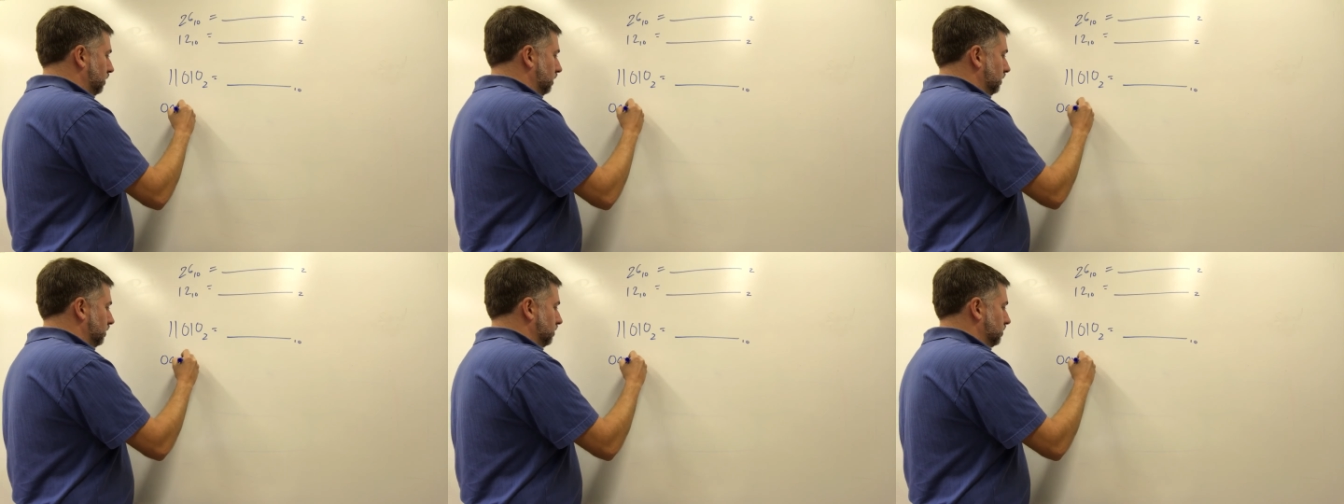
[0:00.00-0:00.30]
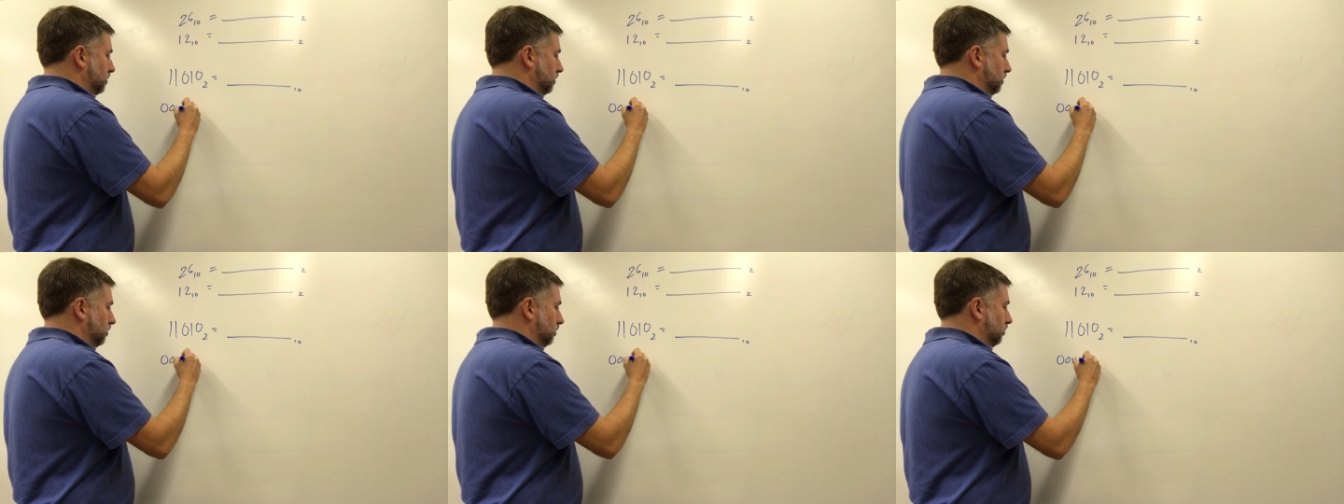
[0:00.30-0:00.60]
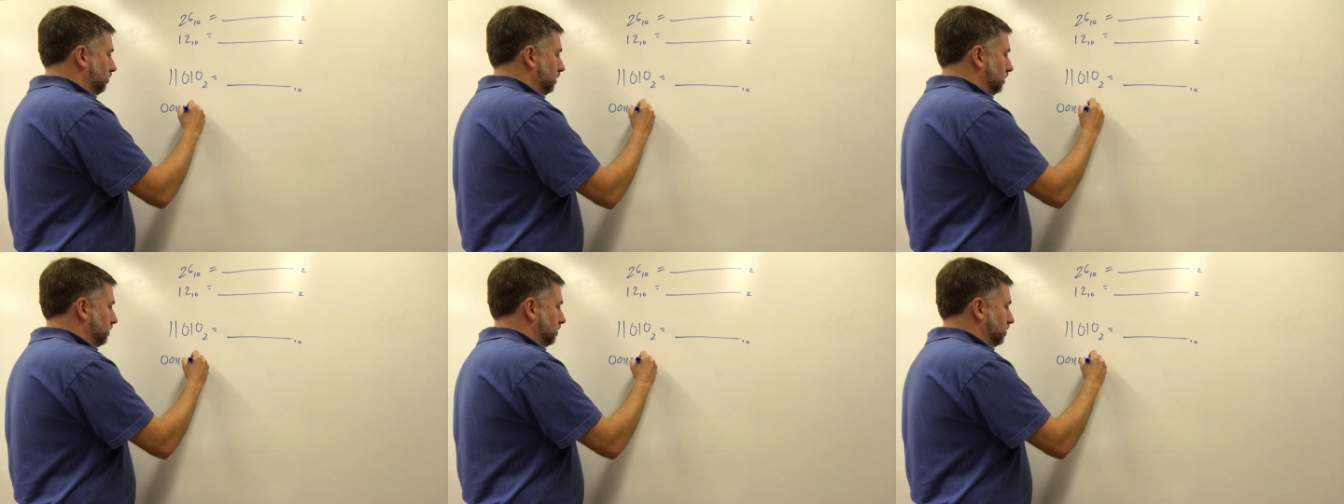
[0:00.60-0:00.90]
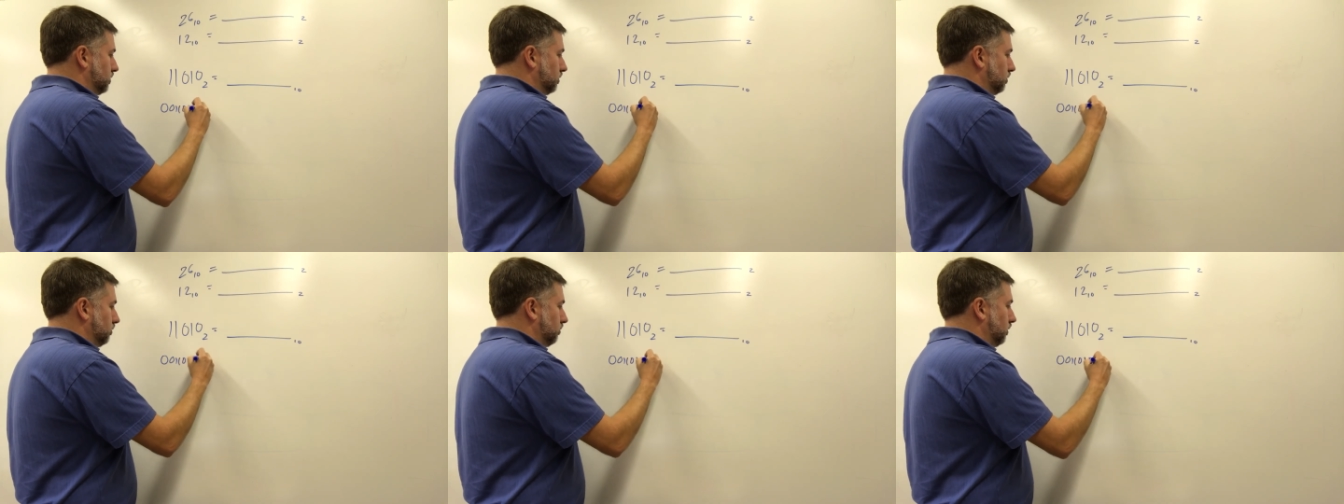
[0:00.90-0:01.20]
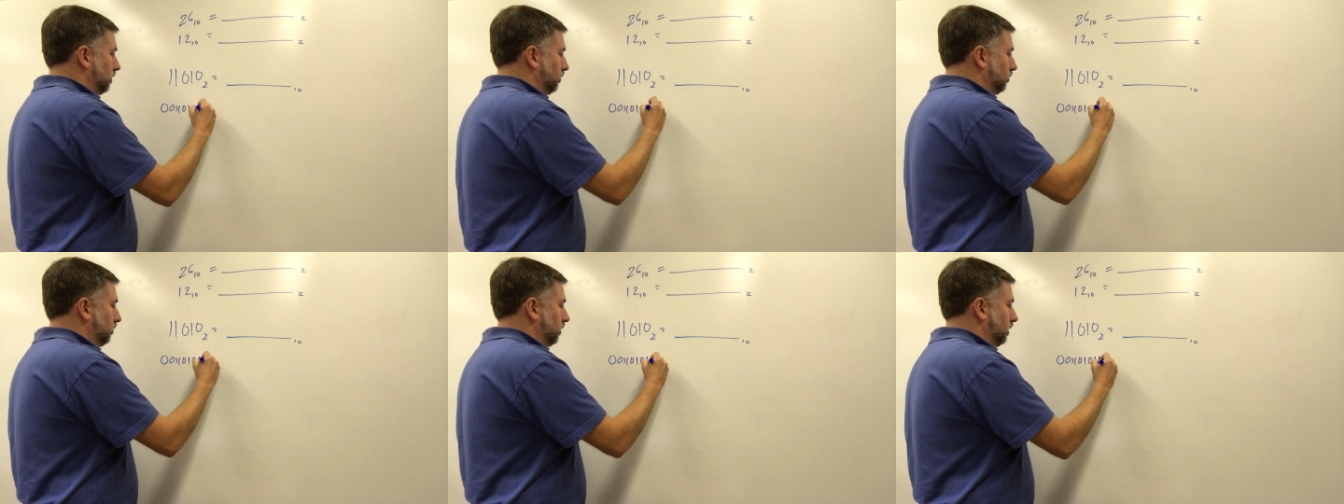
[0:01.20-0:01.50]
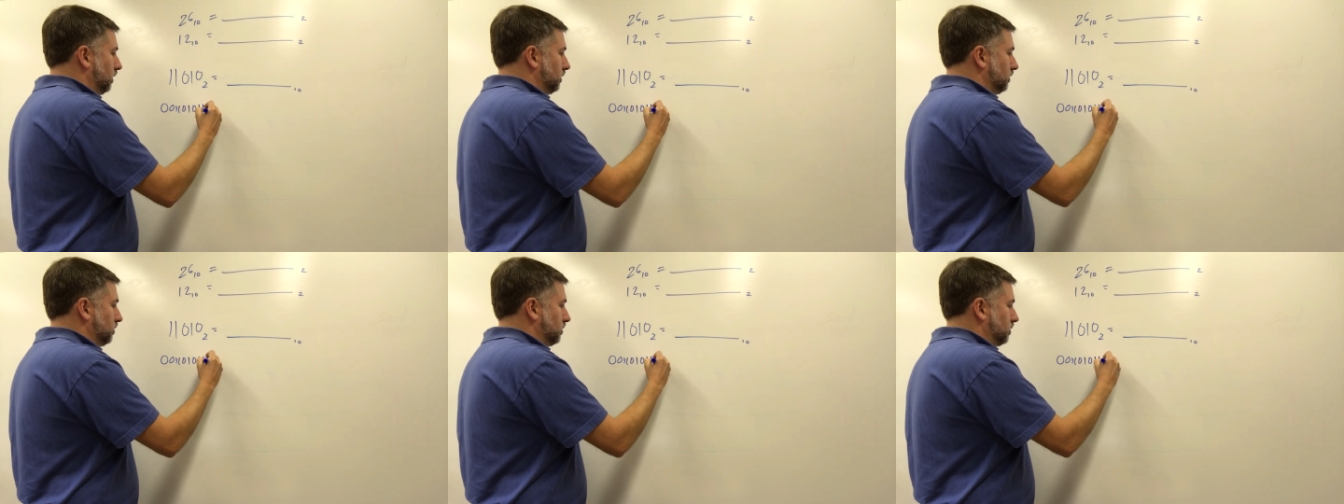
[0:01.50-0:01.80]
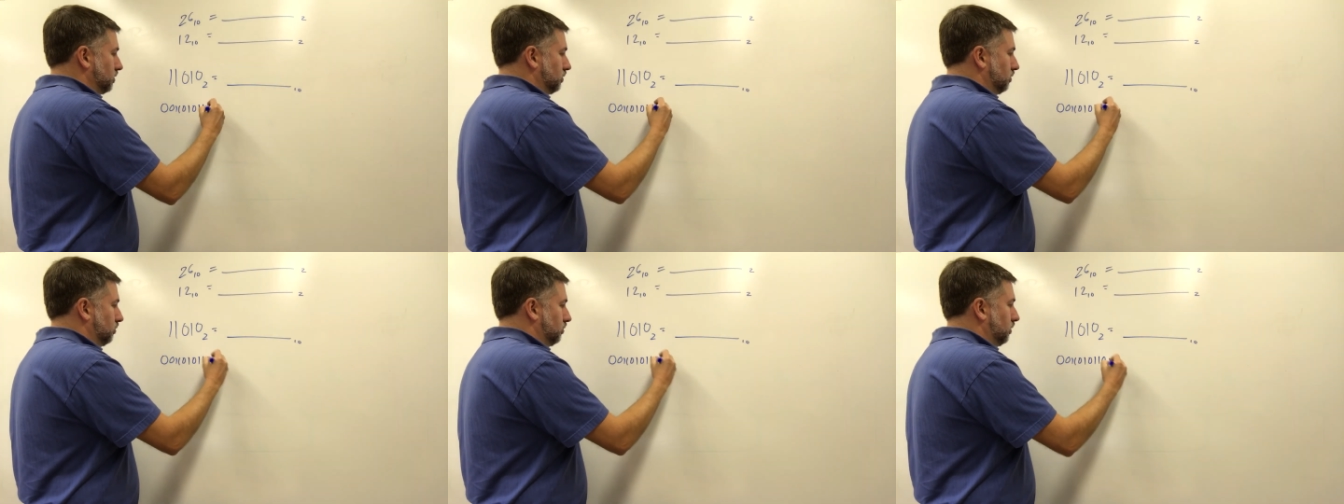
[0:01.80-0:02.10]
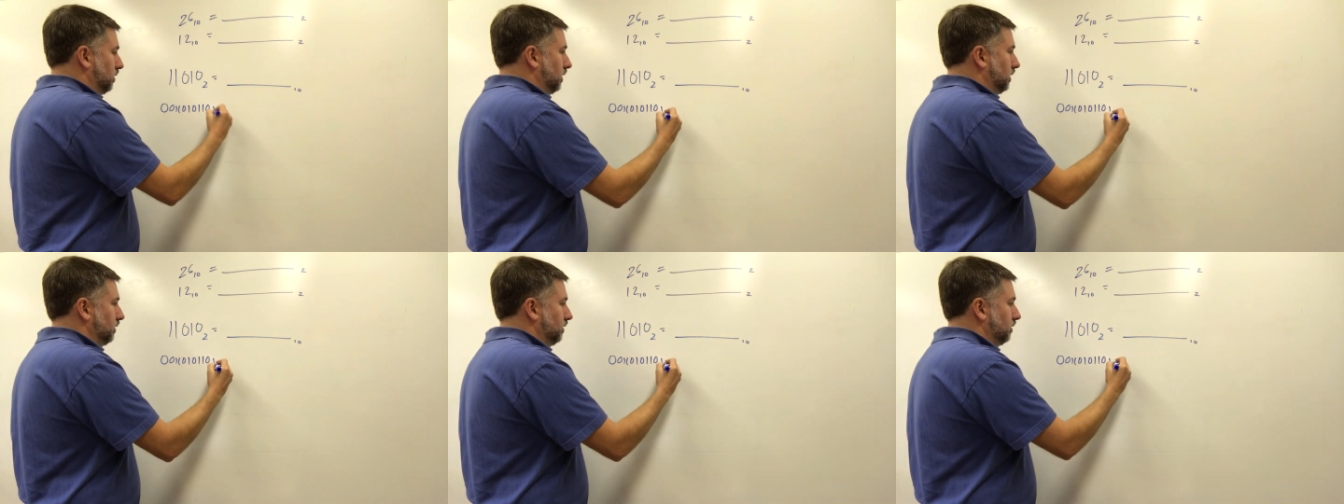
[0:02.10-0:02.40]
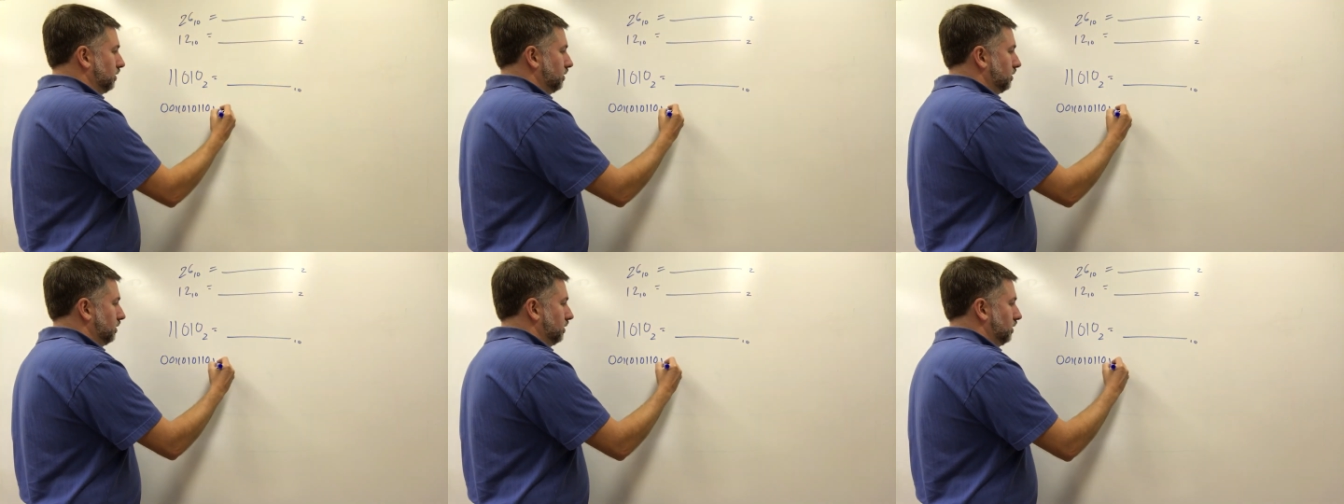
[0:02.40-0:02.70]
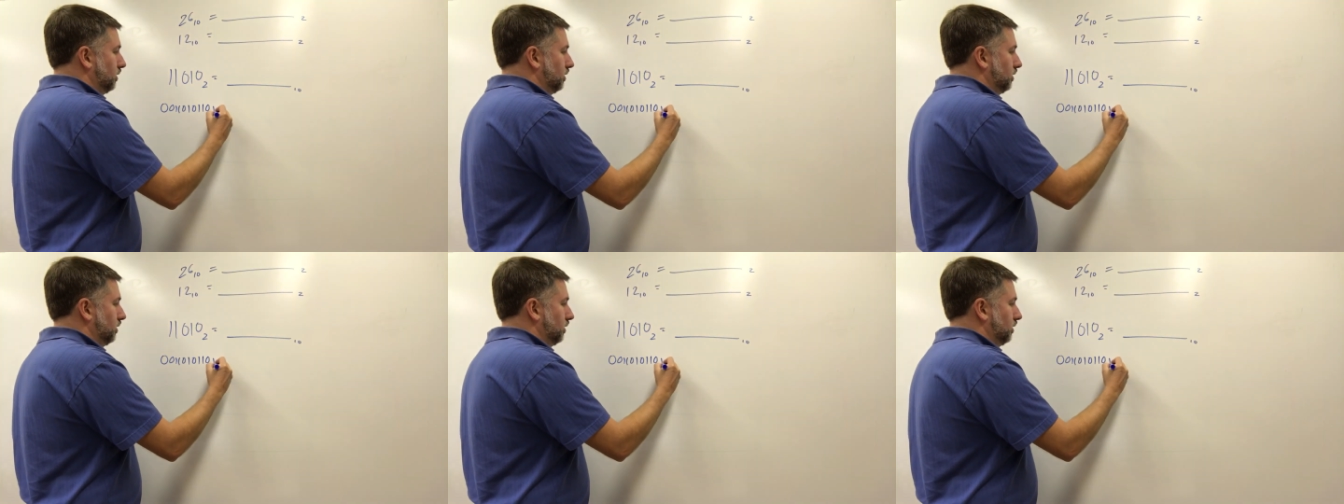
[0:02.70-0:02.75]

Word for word: 1, 0, 1, 0, 1, 1, 0, 1